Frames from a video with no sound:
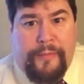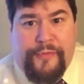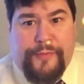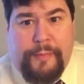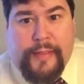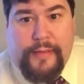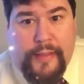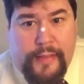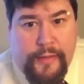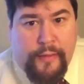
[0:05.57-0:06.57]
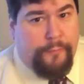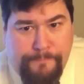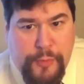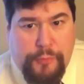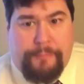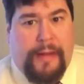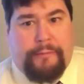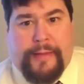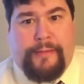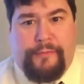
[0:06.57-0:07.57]
Mr. McLean. You
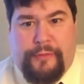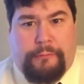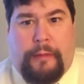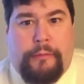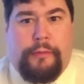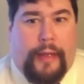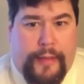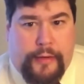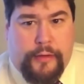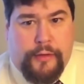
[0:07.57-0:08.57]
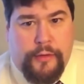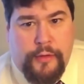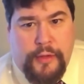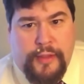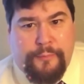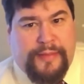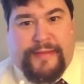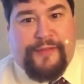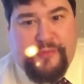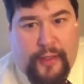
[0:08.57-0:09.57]
Americans are all alike. But
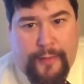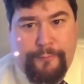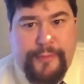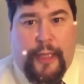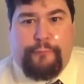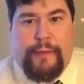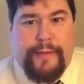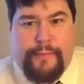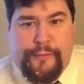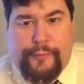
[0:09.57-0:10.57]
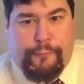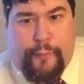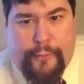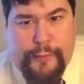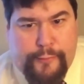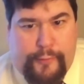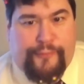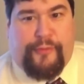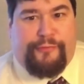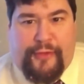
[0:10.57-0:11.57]
this time, John Wayne doesn't walk into the
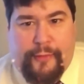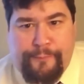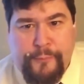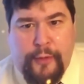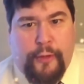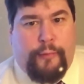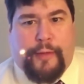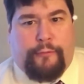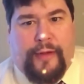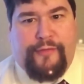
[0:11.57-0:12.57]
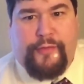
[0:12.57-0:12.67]
sunset with Grace